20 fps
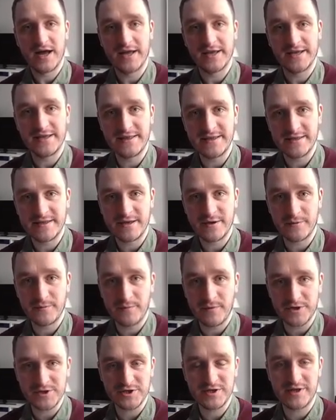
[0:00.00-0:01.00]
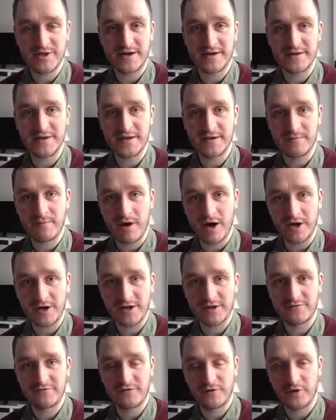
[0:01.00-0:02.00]
in the machine learning
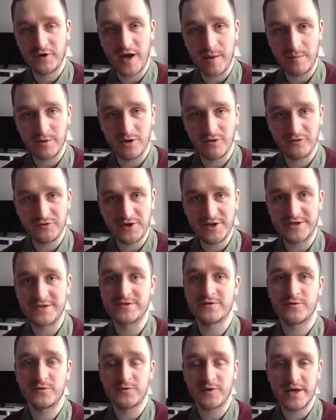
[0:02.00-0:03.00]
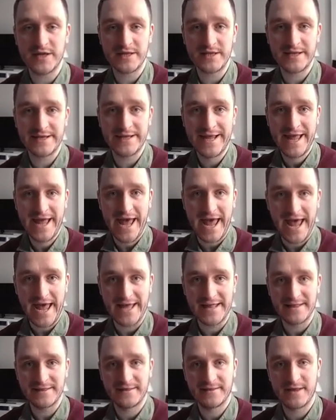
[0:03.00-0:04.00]
market for a couple of years already,
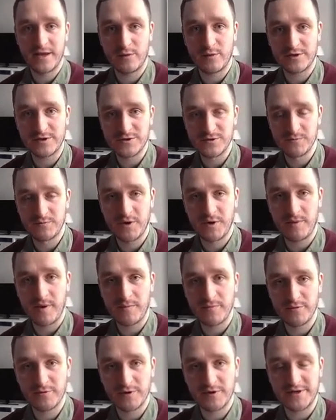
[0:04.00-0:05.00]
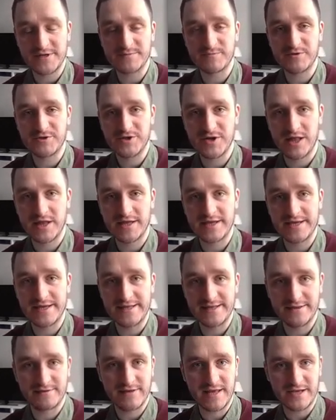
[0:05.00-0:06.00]
and they were super popular, especially
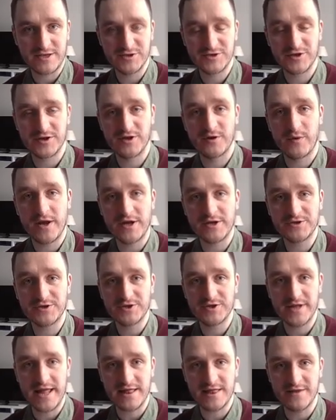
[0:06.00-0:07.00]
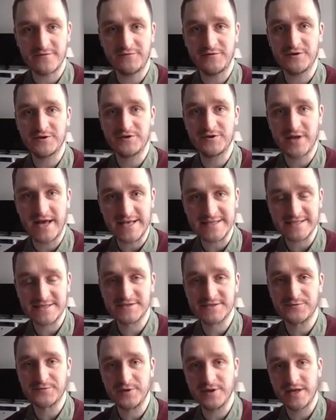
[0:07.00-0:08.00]
in text generation and different
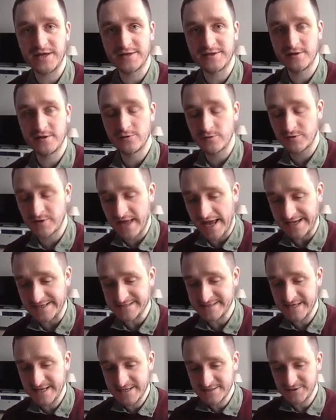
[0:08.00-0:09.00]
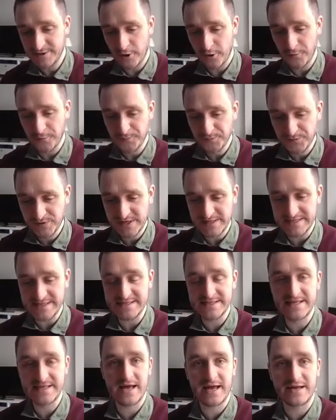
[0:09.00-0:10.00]
tasks related to text. So this is
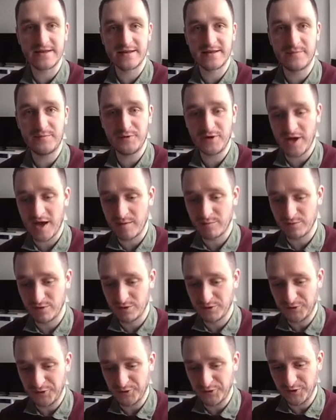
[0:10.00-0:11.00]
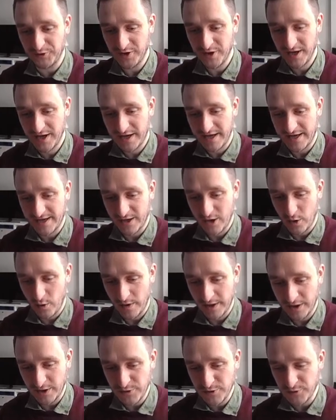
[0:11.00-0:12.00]
the preamble to
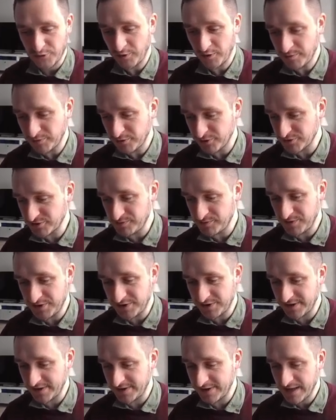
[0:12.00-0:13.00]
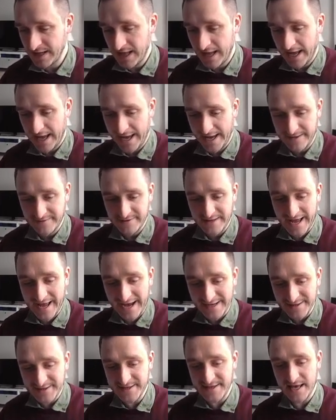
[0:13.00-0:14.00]
going into CryptoGPT. The
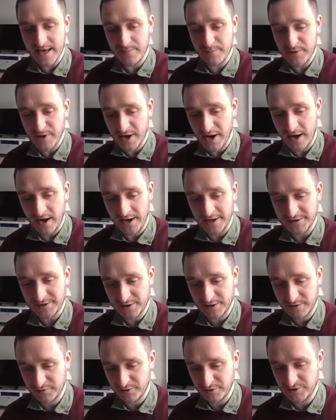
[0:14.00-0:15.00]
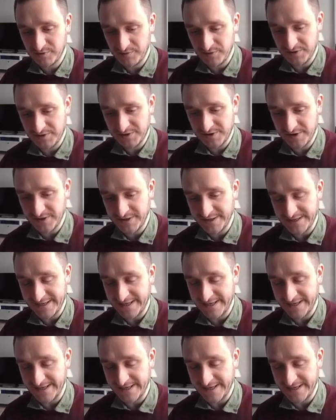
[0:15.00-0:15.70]
idea behind CryptoGPT